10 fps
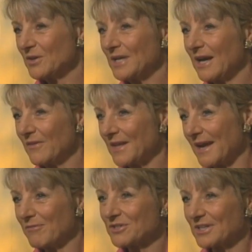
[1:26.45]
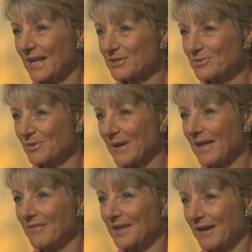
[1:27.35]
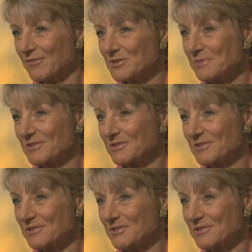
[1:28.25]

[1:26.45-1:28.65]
tear down the average classroom and the average